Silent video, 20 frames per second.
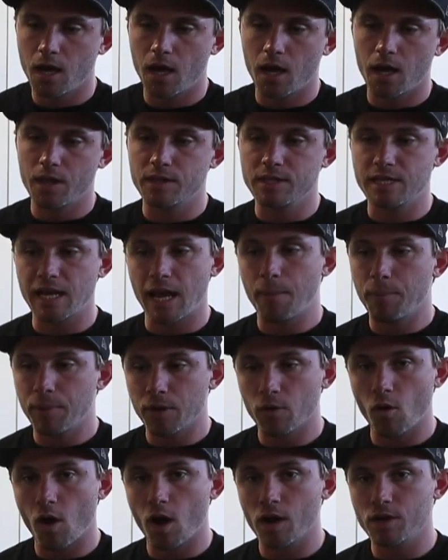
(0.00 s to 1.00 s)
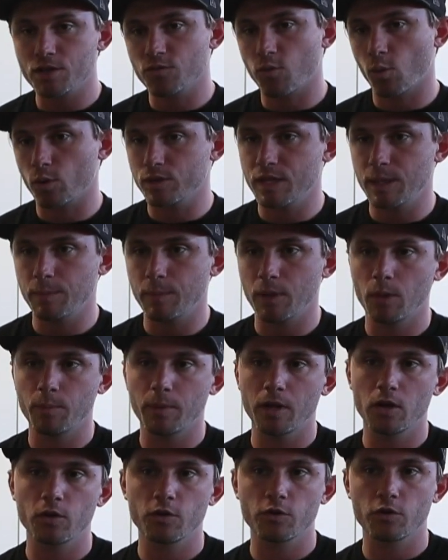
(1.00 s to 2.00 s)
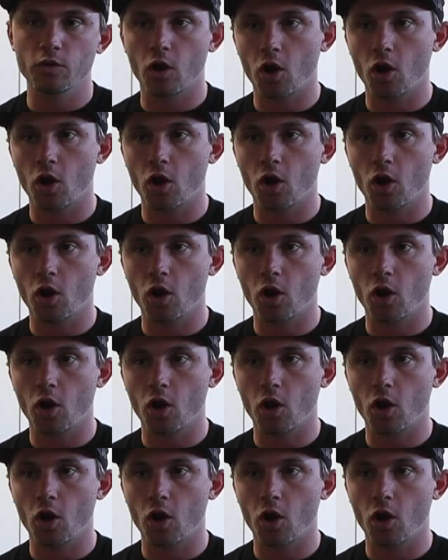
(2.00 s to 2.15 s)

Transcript: The damping rod is 14mm,